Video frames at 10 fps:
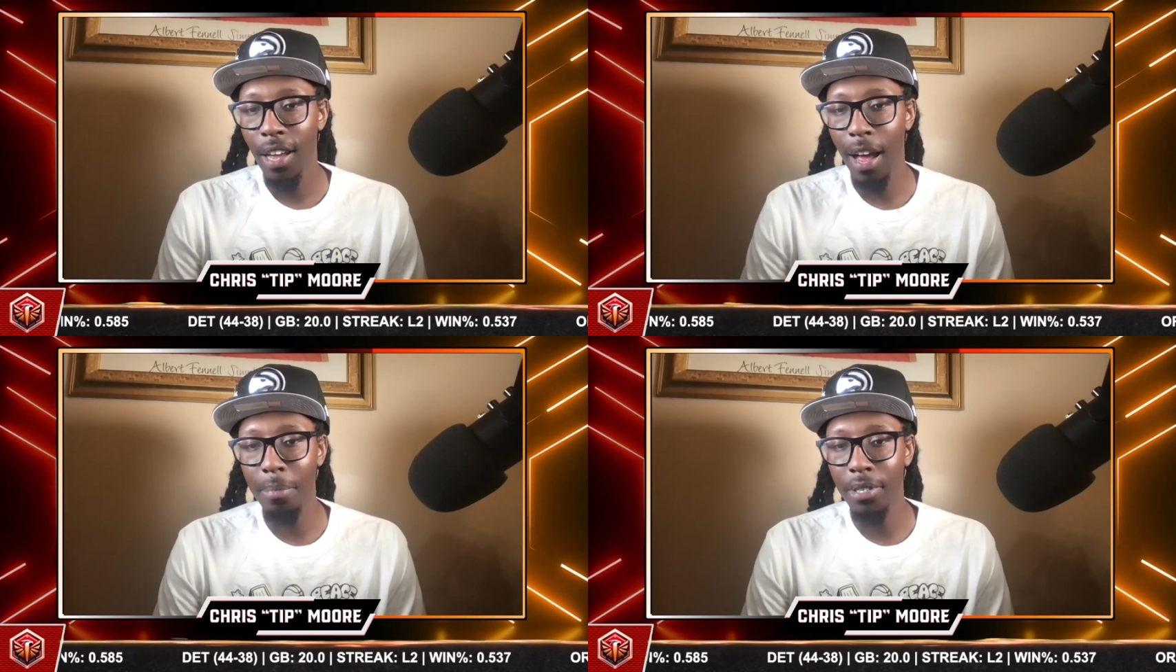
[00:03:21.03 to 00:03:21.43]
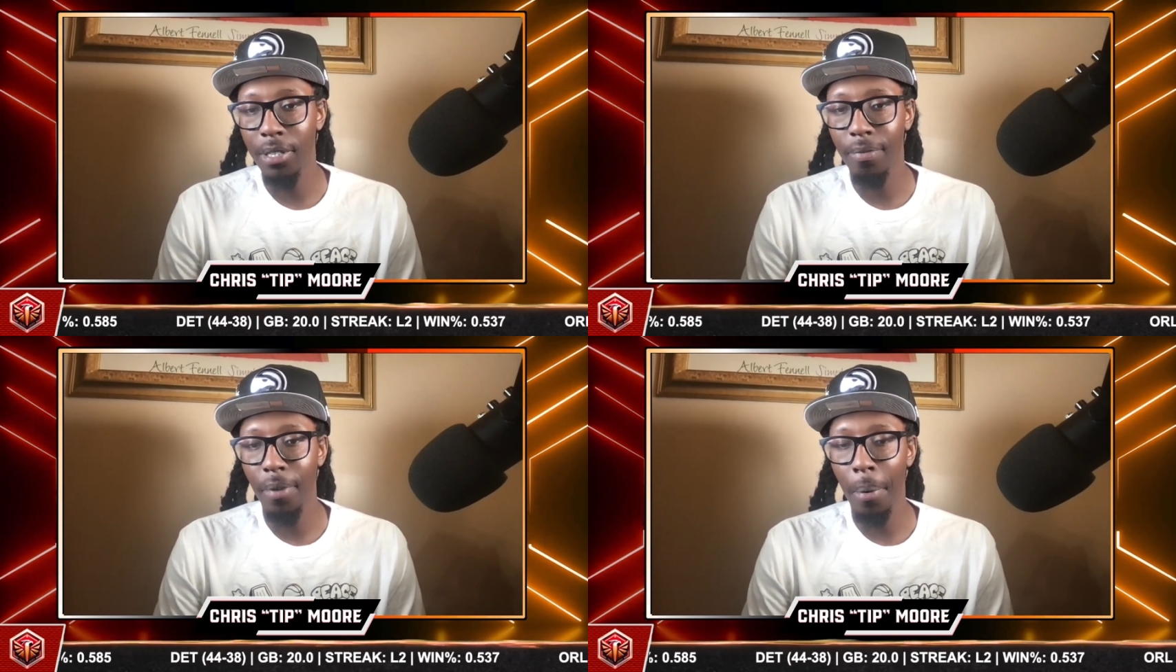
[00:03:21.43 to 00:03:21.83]

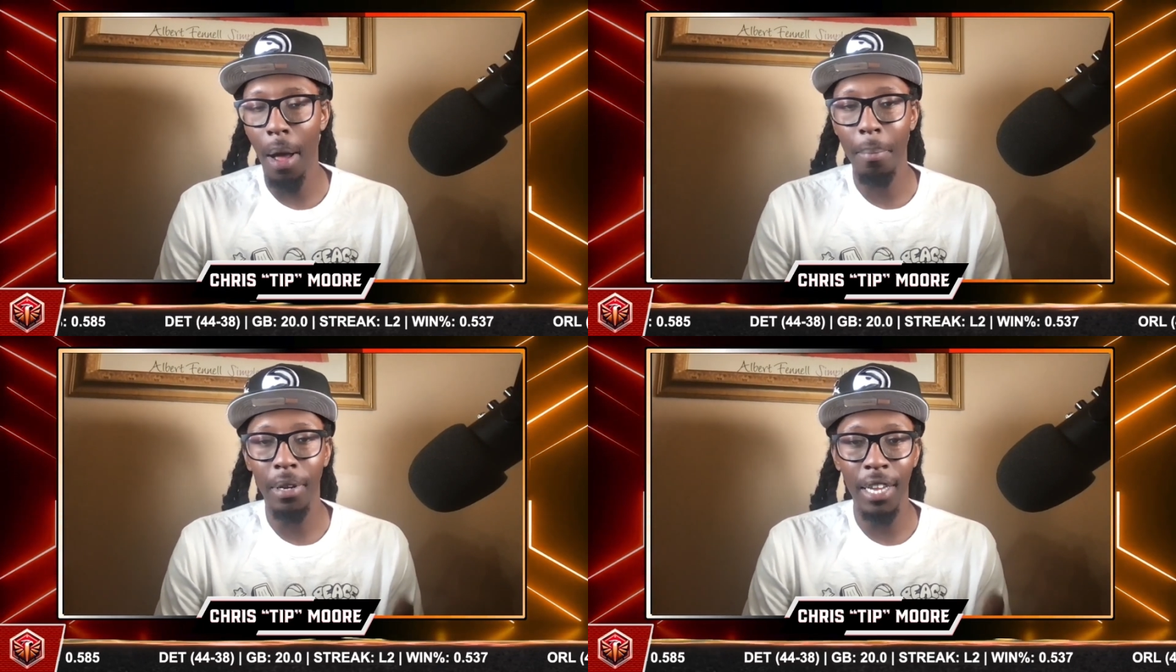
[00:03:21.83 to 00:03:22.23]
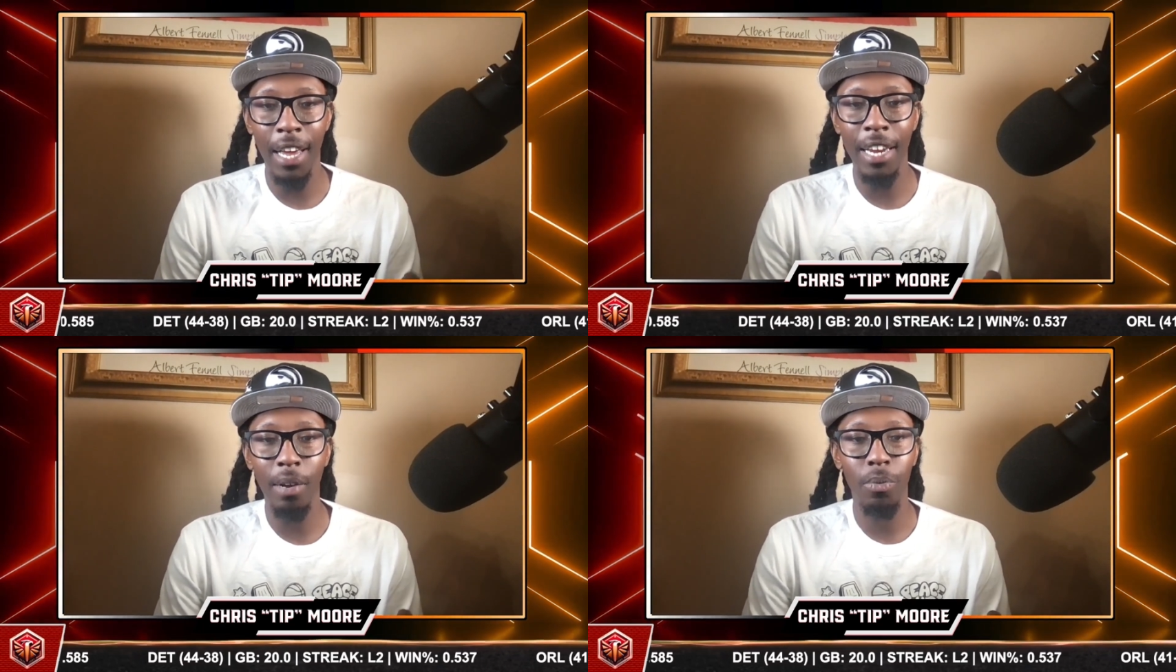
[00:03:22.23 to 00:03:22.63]
I'm
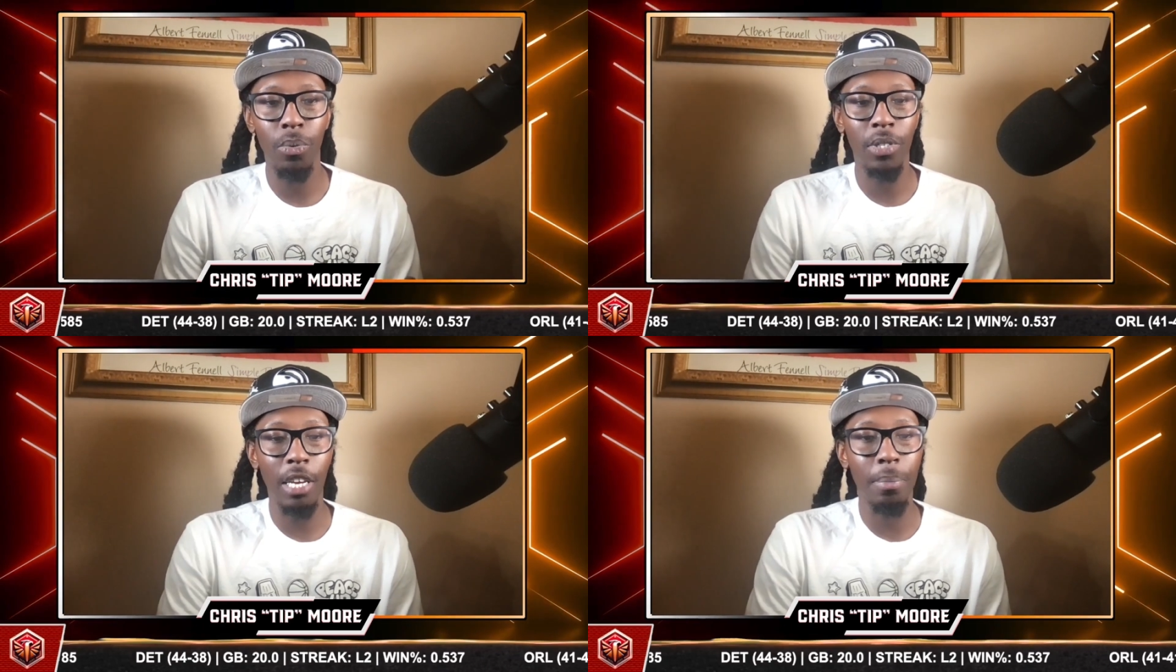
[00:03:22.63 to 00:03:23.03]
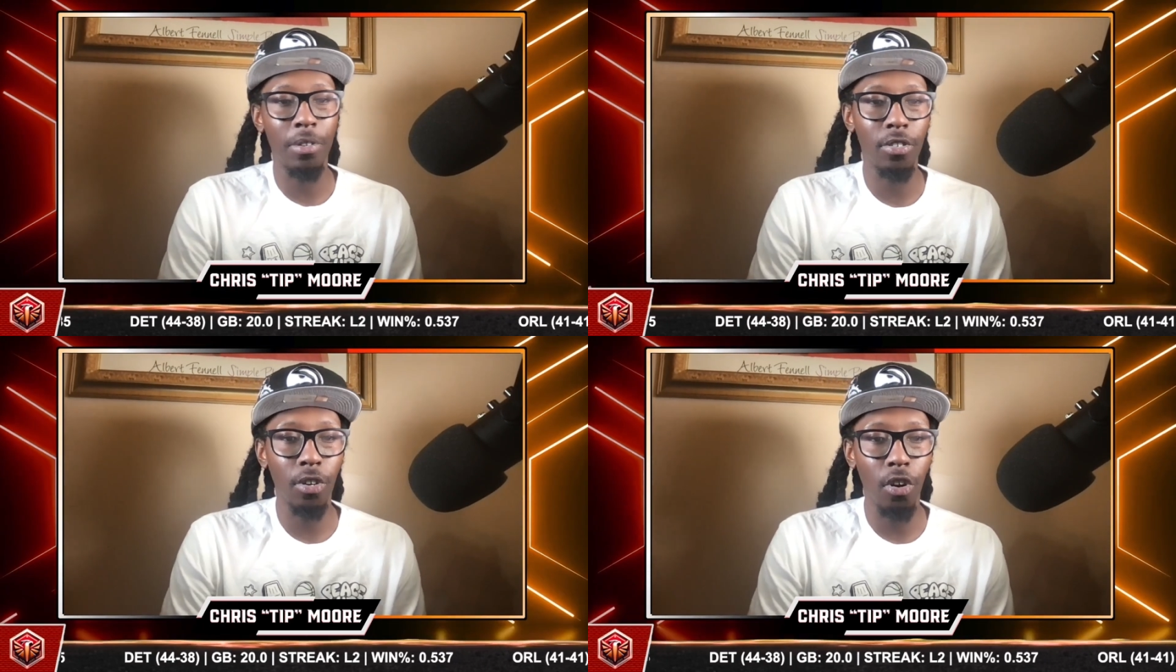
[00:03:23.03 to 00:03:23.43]
glad that we was able
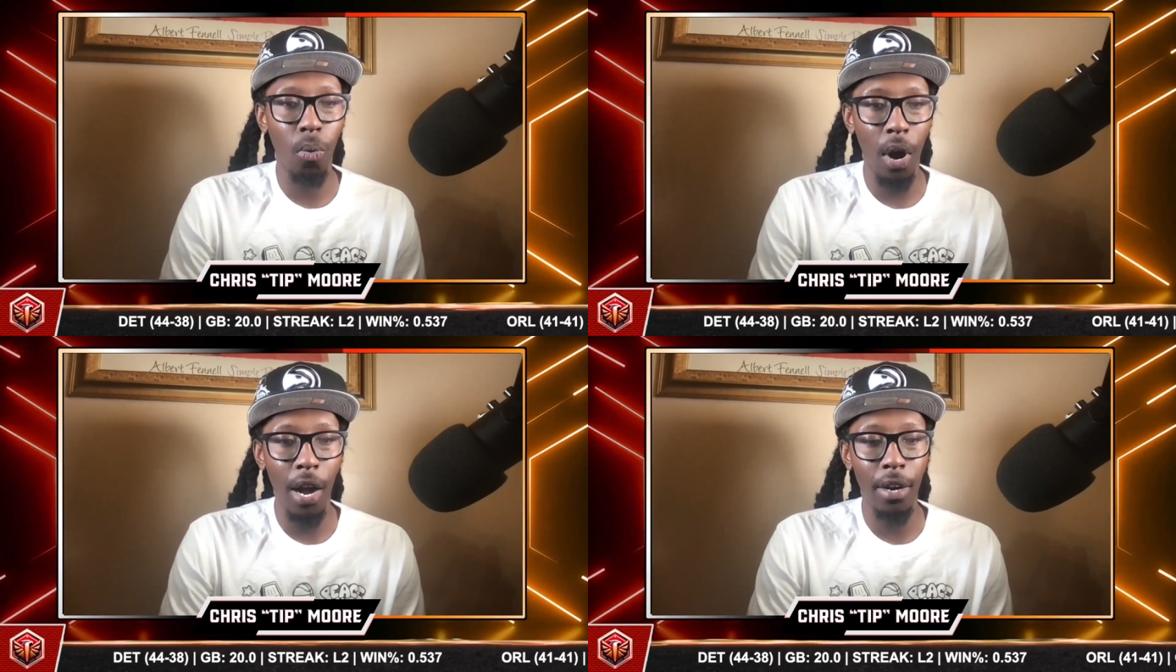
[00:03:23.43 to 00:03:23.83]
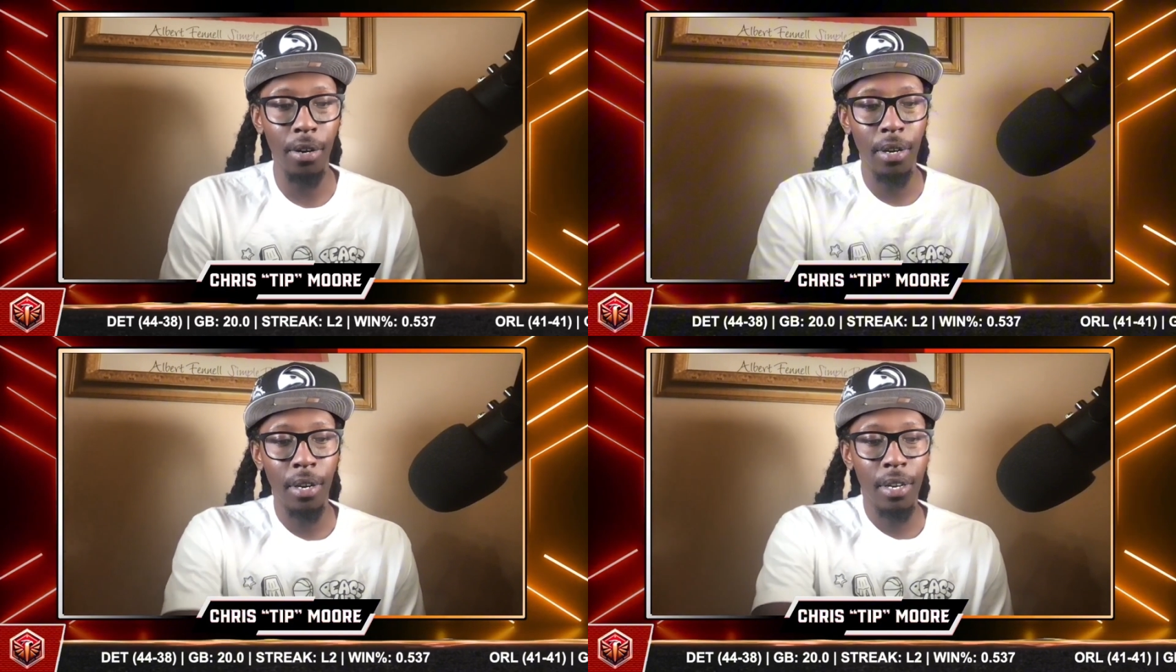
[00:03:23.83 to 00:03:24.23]
to
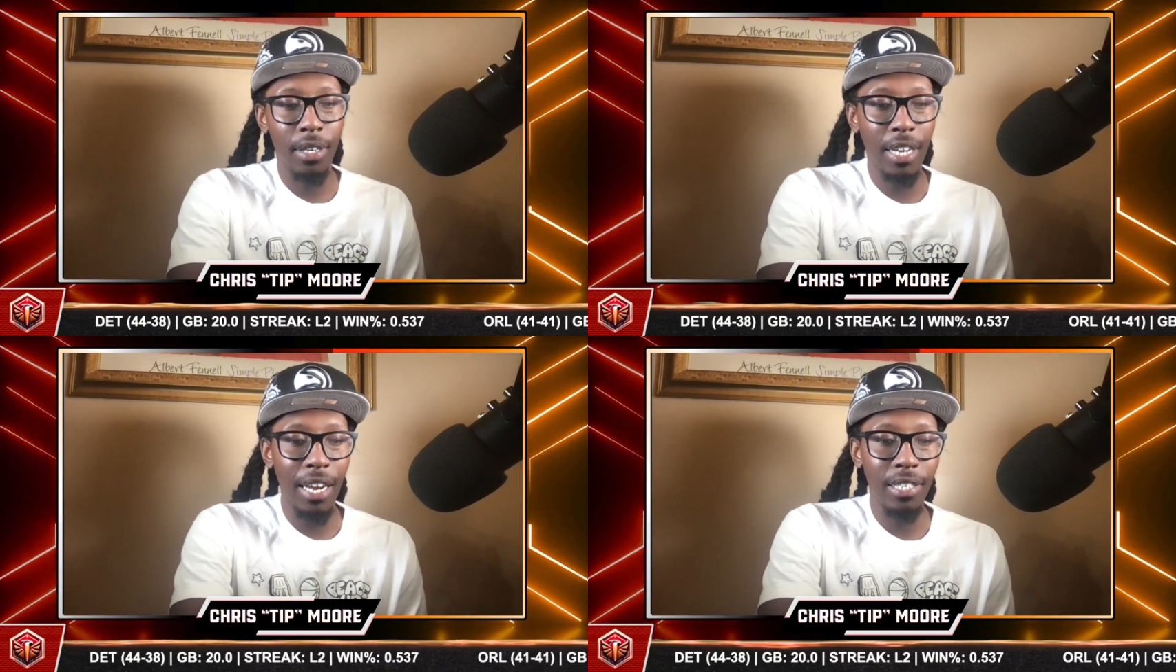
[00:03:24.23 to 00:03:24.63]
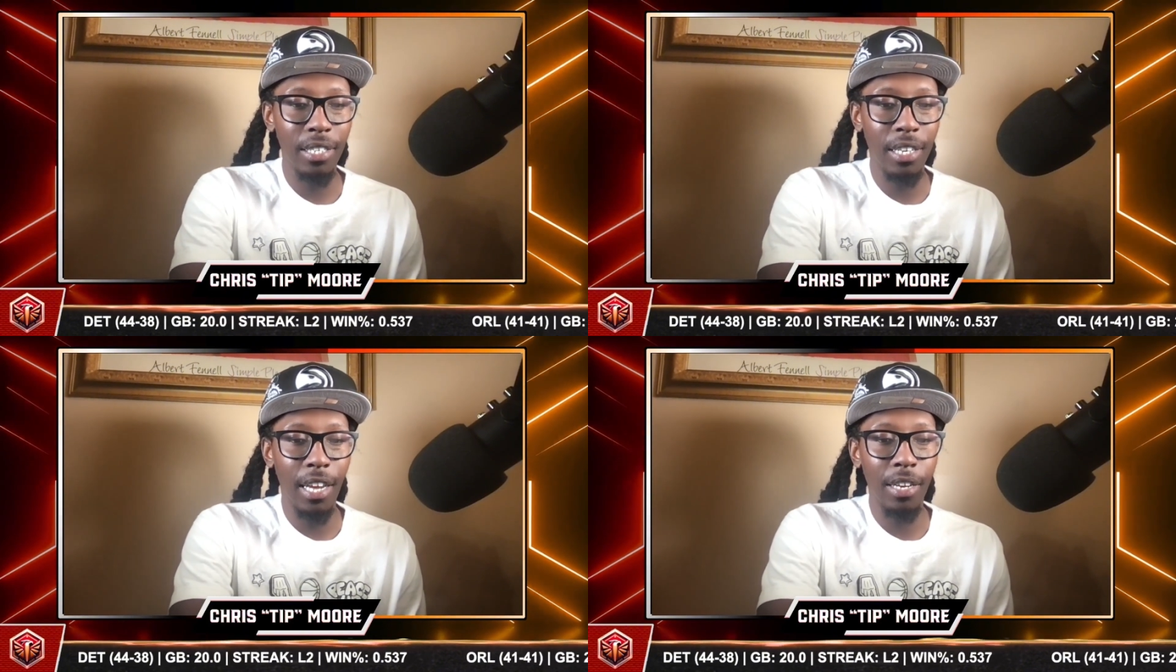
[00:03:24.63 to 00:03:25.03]
acquire
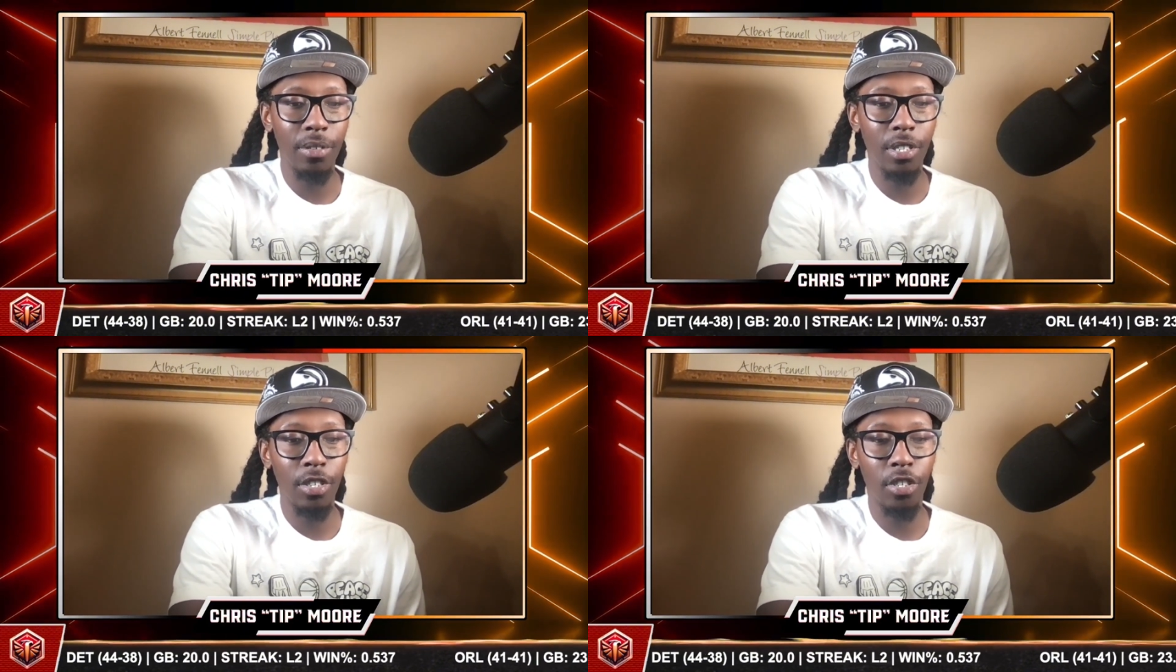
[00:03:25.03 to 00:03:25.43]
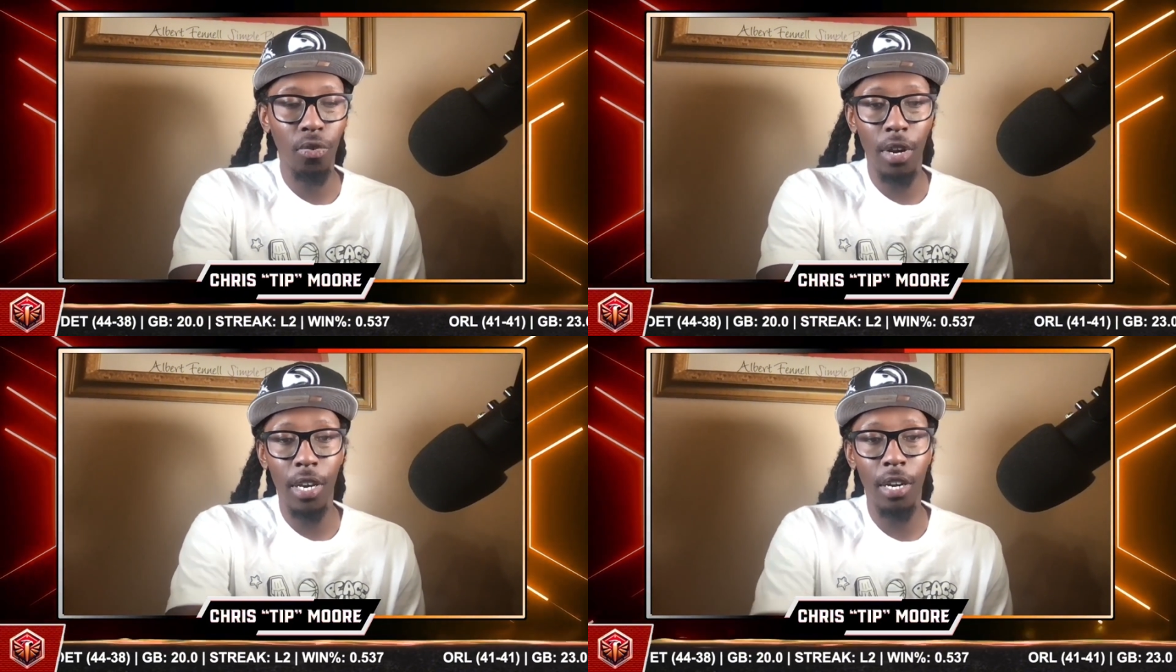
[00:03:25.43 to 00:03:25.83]
Dyson Daniels in the
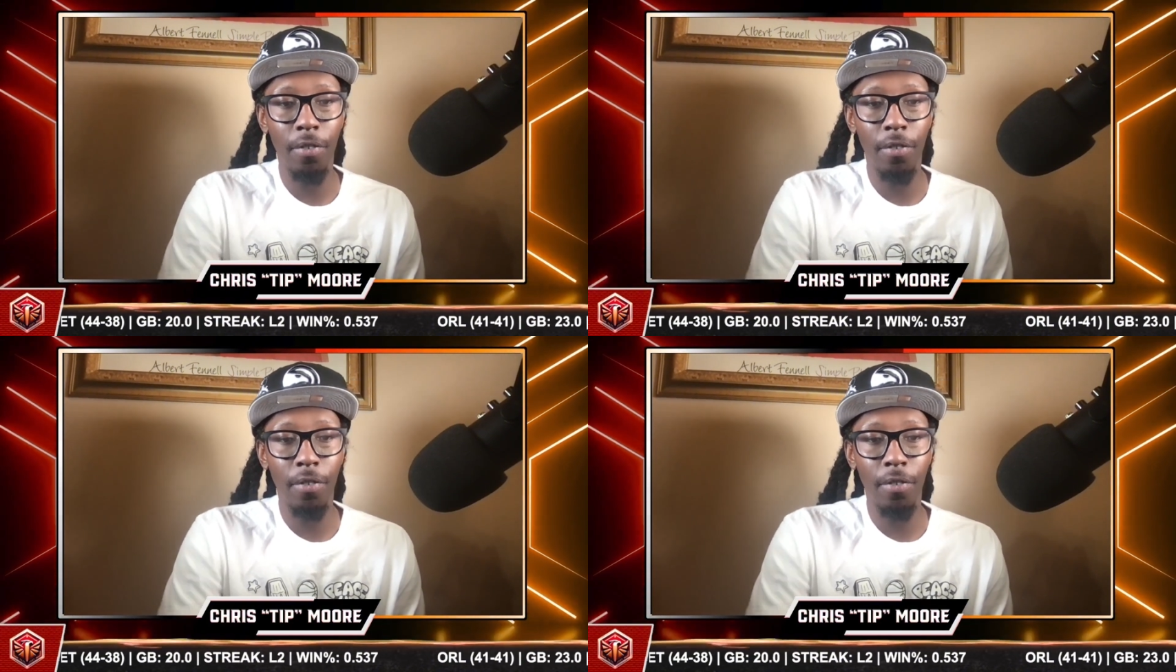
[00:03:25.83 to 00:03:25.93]
trade.